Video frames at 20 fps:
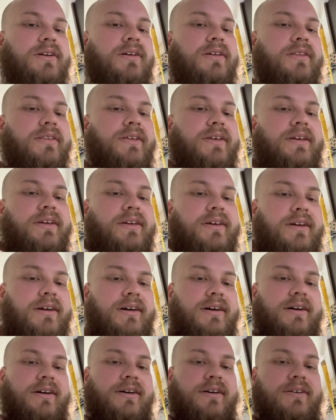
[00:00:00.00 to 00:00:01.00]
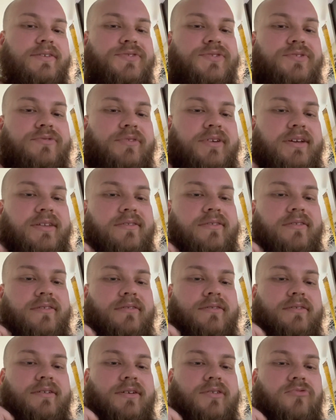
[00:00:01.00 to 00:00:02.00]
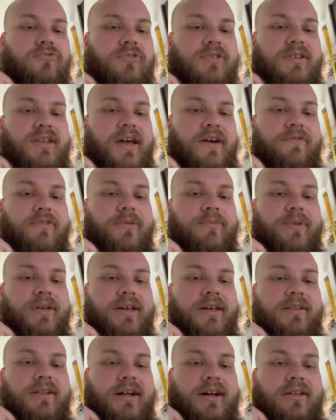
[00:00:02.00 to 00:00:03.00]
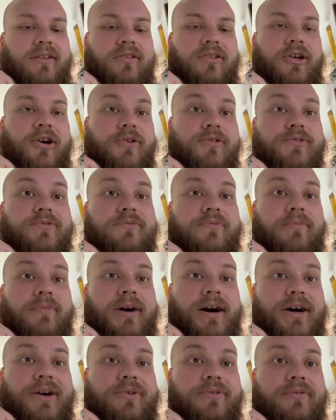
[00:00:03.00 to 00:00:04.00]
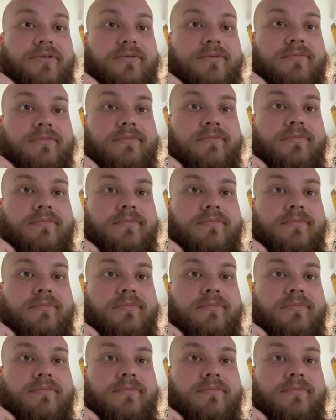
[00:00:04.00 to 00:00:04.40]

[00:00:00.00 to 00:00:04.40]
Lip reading: The strength would definitely be like a low to mild,